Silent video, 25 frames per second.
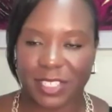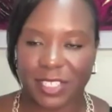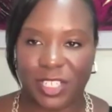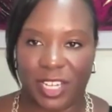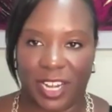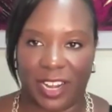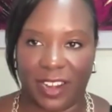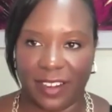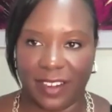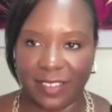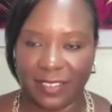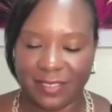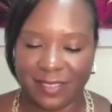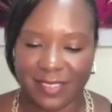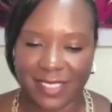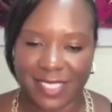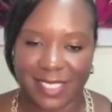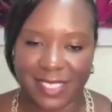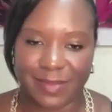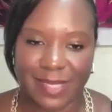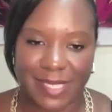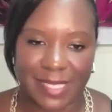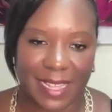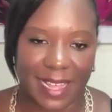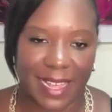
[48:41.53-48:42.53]
share
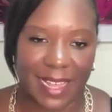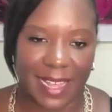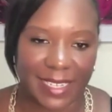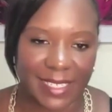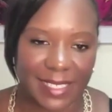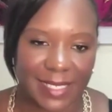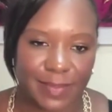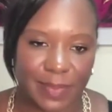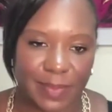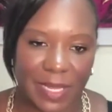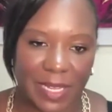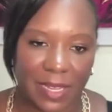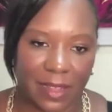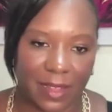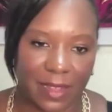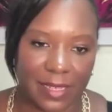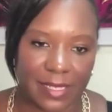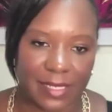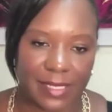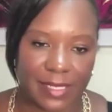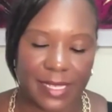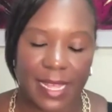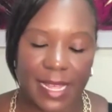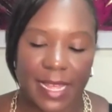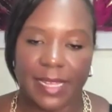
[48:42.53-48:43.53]
some slides
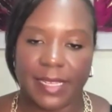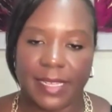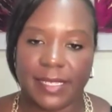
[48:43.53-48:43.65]
because